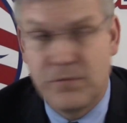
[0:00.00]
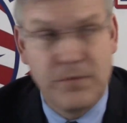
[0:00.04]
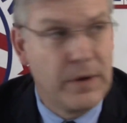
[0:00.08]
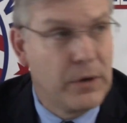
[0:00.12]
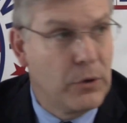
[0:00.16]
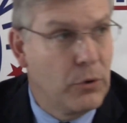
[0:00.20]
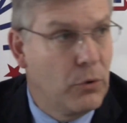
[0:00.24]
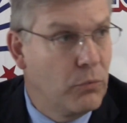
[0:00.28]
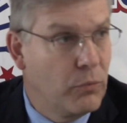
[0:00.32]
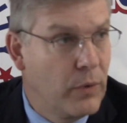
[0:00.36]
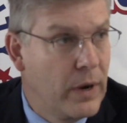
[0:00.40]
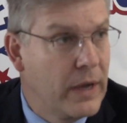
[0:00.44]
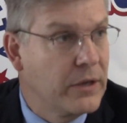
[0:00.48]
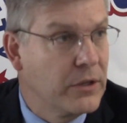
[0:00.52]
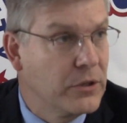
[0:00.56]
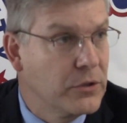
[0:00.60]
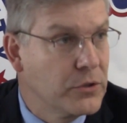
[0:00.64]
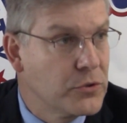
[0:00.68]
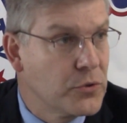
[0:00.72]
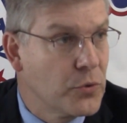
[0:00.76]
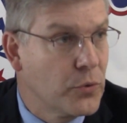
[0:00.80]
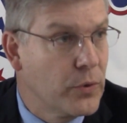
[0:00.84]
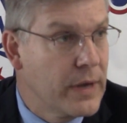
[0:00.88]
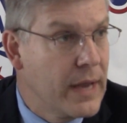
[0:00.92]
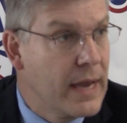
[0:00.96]
federal
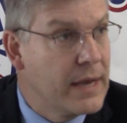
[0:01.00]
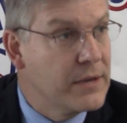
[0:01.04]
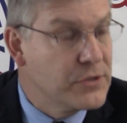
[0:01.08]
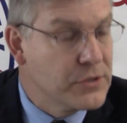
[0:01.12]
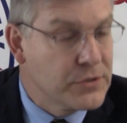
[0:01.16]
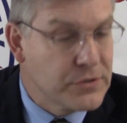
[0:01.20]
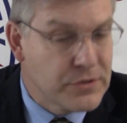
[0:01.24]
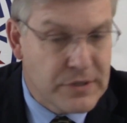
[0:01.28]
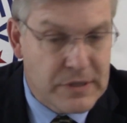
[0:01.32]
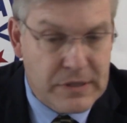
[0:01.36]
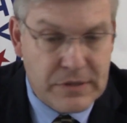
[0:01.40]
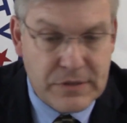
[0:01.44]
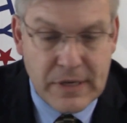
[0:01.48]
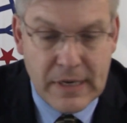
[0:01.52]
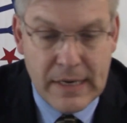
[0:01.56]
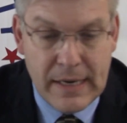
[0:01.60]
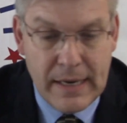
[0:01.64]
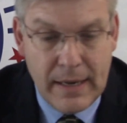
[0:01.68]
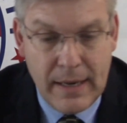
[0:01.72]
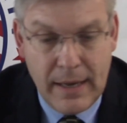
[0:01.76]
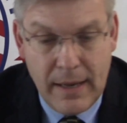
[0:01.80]
regulatory agencies.